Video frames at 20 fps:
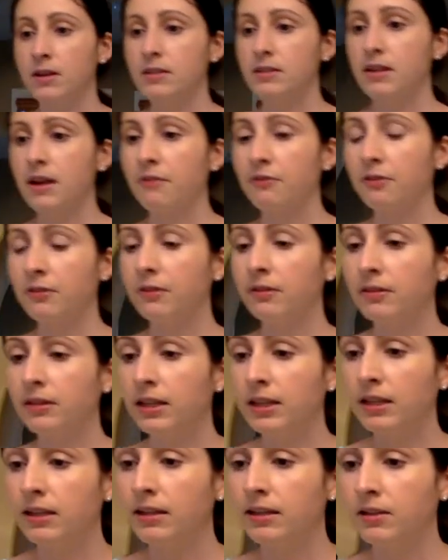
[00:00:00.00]

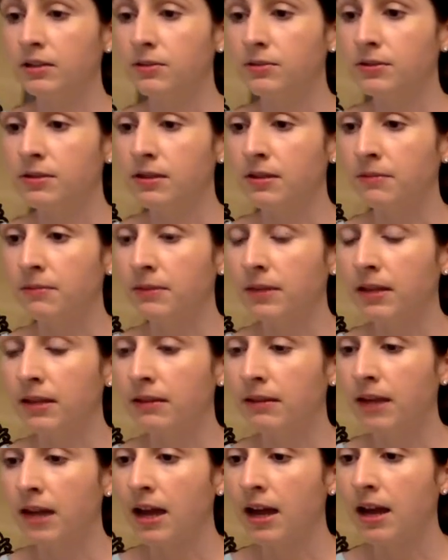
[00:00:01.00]
definitely use something
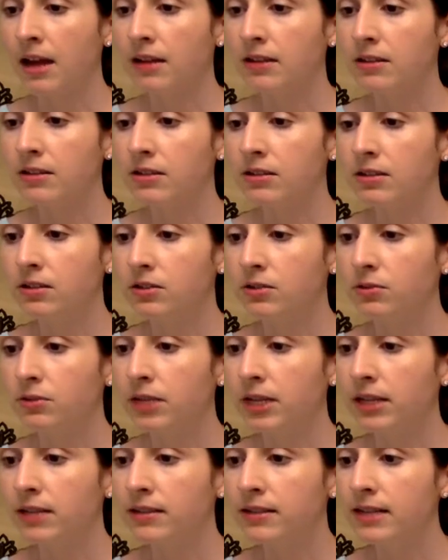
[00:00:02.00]
that you
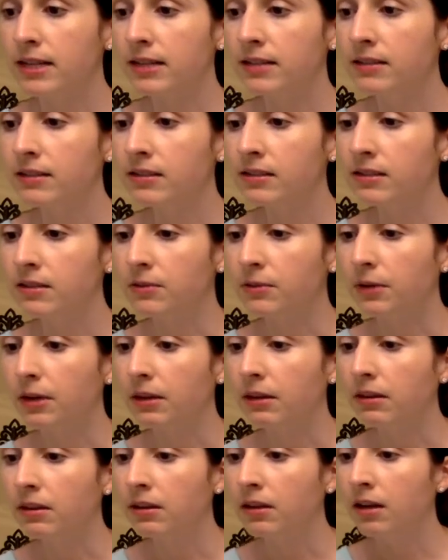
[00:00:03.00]
can stay consistent with.
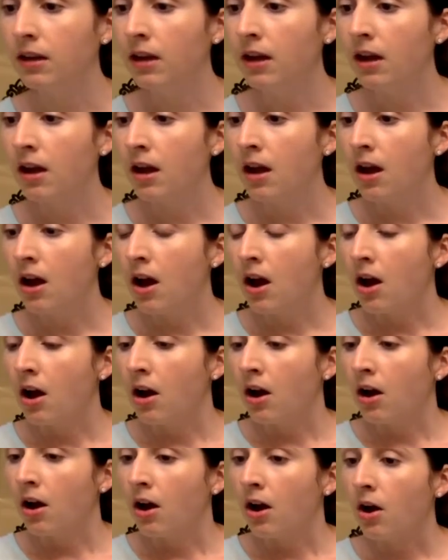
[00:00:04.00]

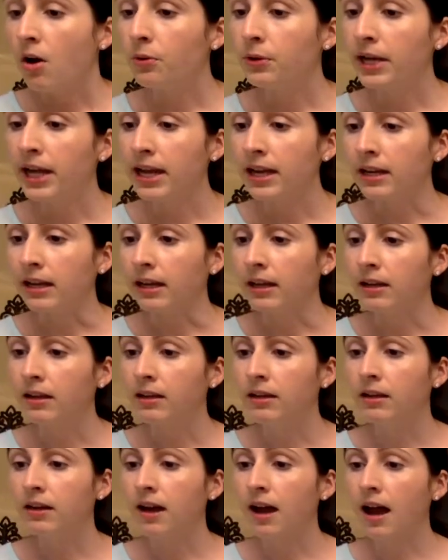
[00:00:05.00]
Okay,
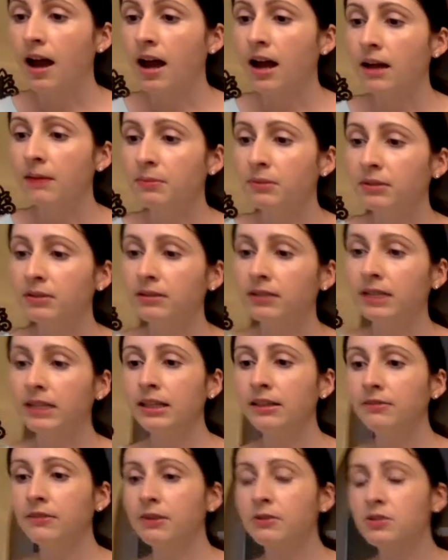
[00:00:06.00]
I
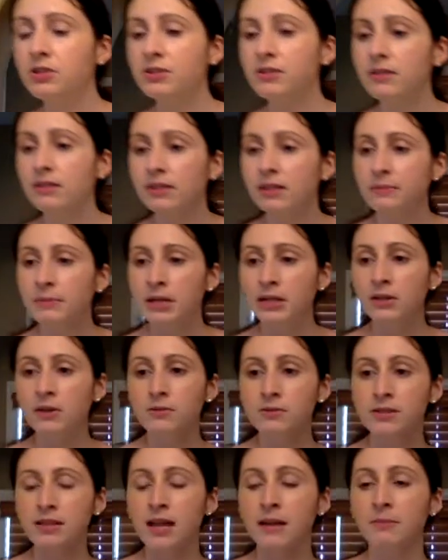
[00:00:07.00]
was just looking at my
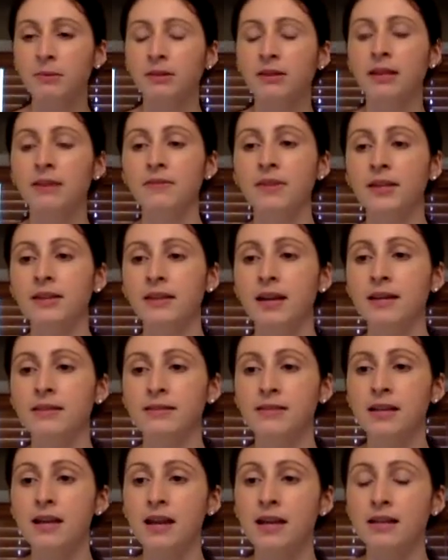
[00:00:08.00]
notes, I believe
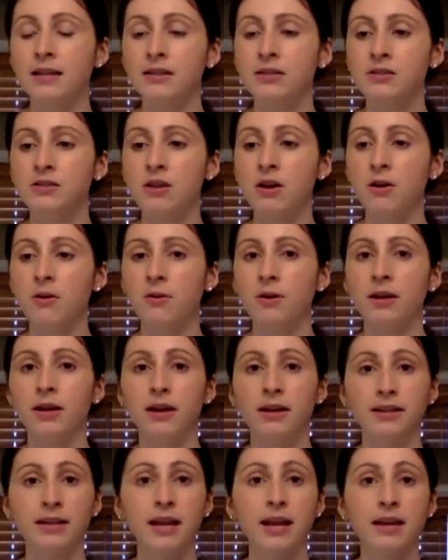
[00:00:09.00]
that's it. So
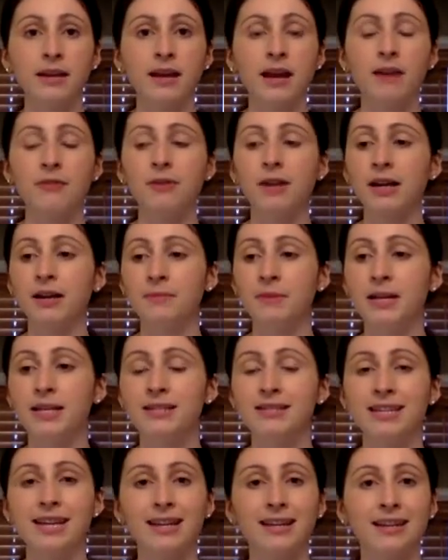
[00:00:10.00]
again, I
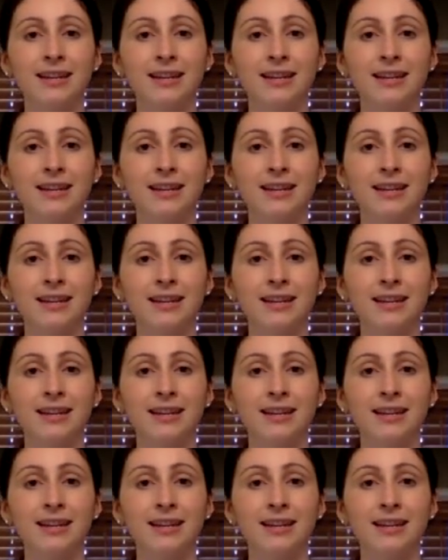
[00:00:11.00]
recommend